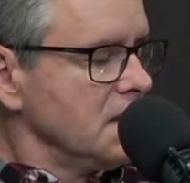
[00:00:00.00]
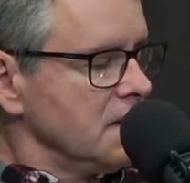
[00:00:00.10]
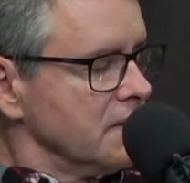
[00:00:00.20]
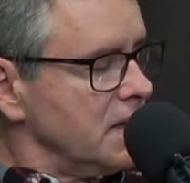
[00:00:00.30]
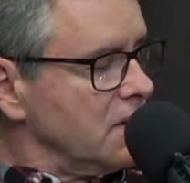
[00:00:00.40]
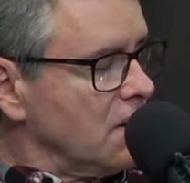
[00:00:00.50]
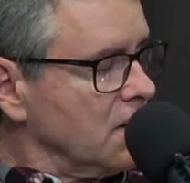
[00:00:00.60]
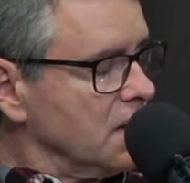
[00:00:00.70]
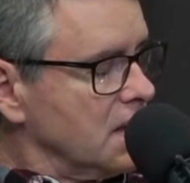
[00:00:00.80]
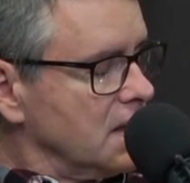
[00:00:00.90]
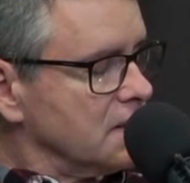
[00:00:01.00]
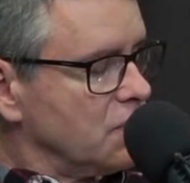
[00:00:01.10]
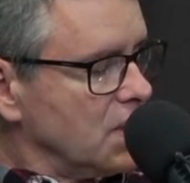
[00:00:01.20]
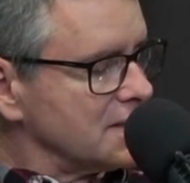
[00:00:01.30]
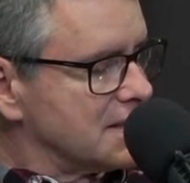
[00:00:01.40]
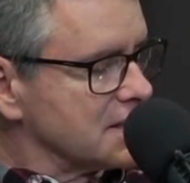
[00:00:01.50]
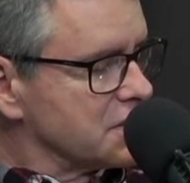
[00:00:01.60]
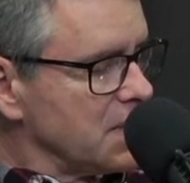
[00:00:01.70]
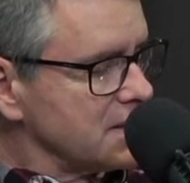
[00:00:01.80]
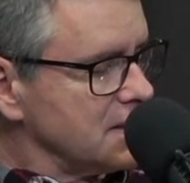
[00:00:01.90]
there are 6
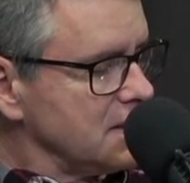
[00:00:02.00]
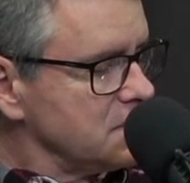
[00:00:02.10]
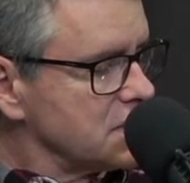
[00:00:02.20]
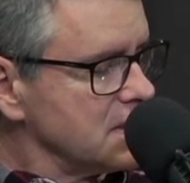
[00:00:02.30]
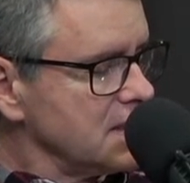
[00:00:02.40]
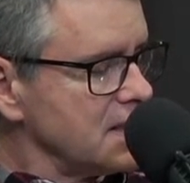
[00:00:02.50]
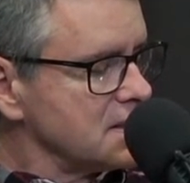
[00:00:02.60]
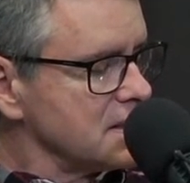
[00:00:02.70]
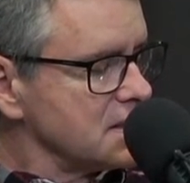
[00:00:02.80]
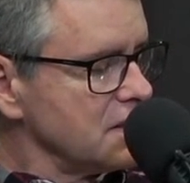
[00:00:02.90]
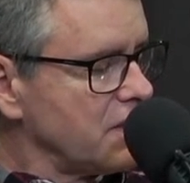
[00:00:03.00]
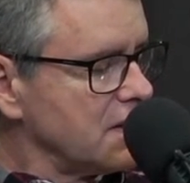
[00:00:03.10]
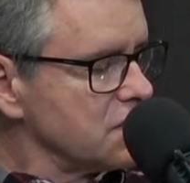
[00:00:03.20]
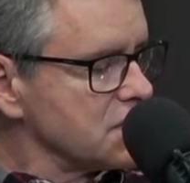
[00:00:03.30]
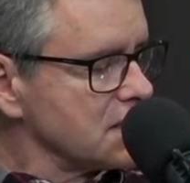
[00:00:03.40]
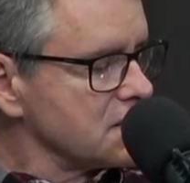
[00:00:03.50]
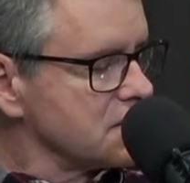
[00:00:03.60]
ranked teams in the ACC, 5 or 6.